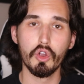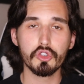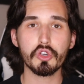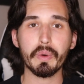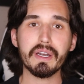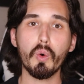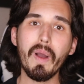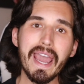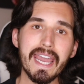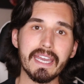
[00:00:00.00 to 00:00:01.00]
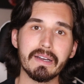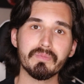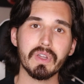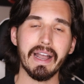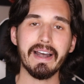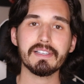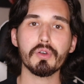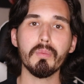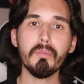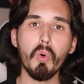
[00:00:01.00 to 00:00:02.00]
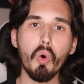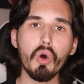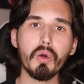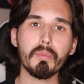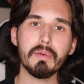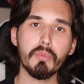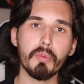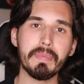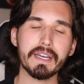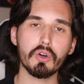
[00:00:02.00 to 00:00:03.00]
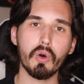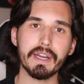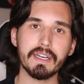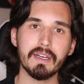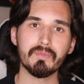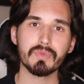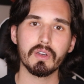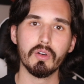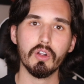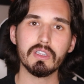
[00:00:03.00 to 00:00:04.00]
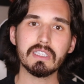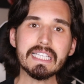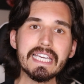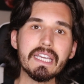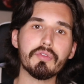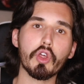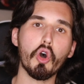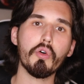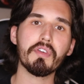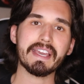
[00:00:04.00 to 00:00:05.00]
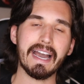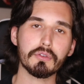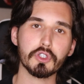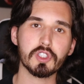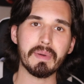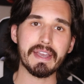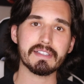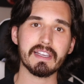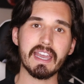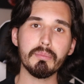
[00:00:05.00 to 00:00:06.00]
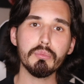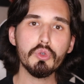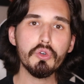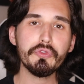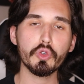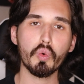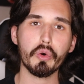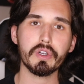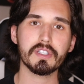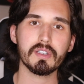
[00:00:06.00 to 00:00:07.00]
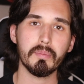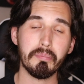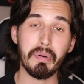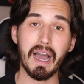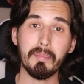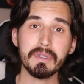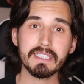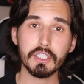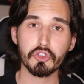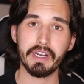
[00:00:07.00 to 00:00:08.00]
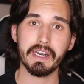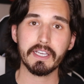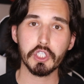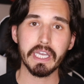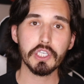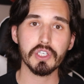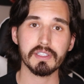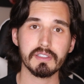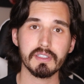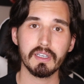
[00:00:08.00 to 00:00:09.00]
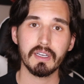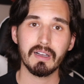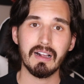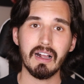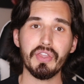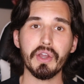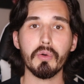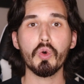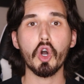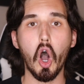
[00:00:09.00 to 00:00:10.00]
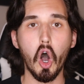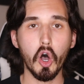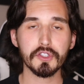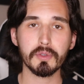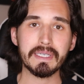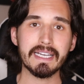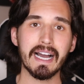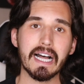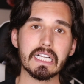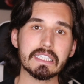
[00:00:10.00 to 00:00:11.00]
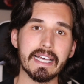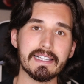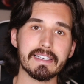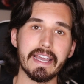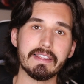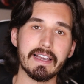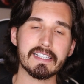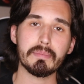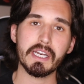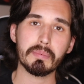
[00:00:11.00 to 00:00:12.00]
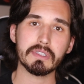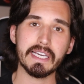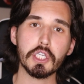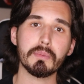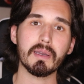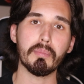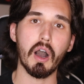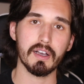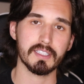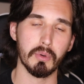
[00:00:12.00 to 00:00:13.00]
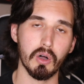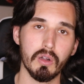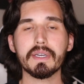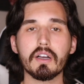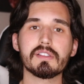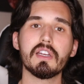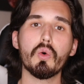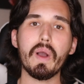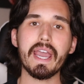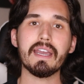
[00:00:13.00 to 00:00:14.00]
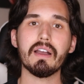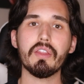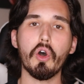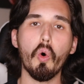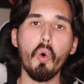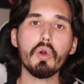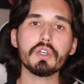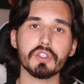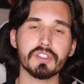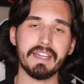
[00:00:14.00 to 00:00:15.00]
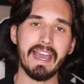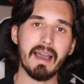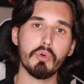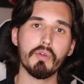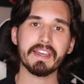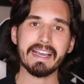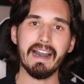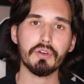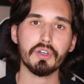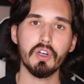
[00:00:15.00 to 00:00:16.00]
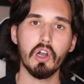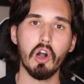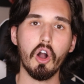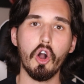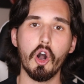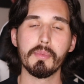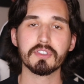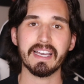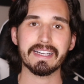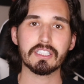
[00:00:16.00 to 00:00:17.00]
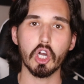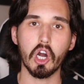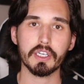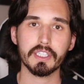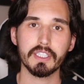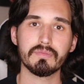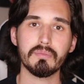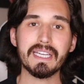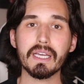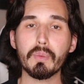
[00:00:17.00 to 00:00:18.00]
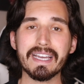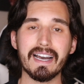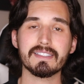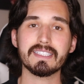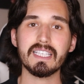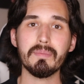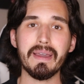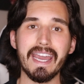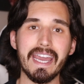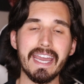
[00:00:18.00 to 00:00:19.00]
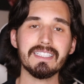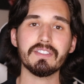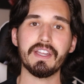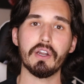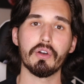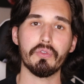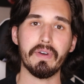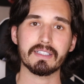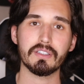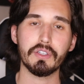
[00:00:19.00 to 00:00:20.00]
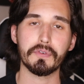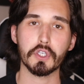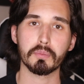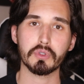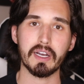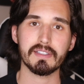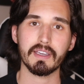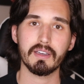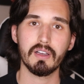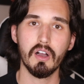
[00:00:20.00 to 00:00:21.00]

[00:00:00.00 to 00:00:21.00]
So in a way, as more and more Bitcoin leave the over-the-counter space and move towards publicly traded exchanges, there will also be less and less manipulation being possible. Because in a way, the orders that happen over the counter are almost like dark, meaning we can't see them and they don't affect the official pricing.